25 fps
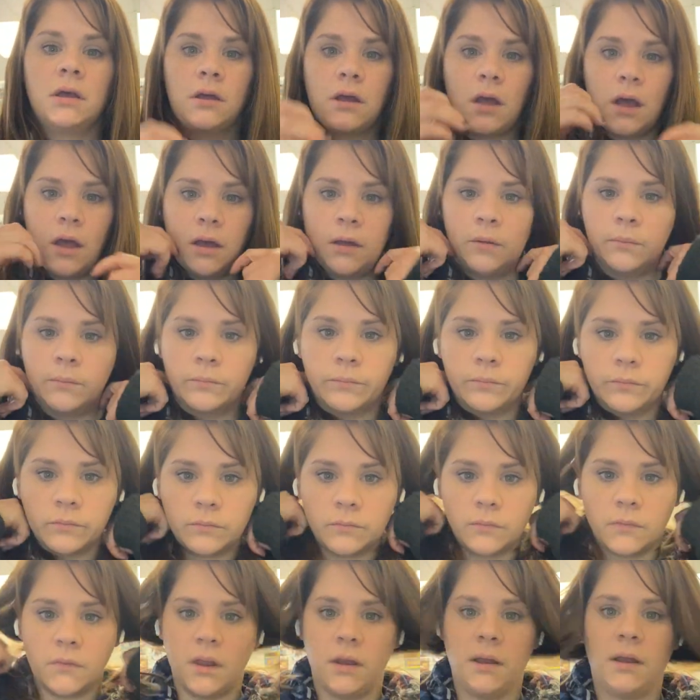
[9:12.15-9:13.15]
And
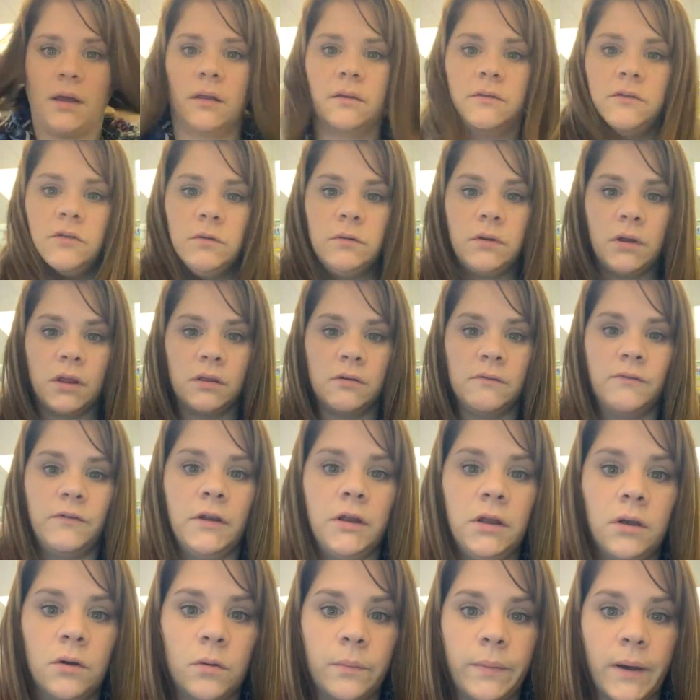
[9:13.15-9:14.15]
I'll do another
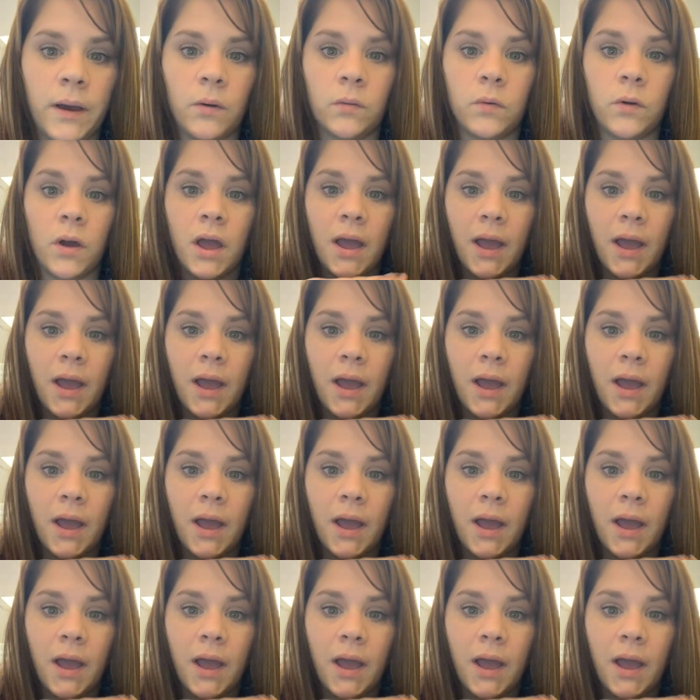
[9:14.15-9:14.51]
video about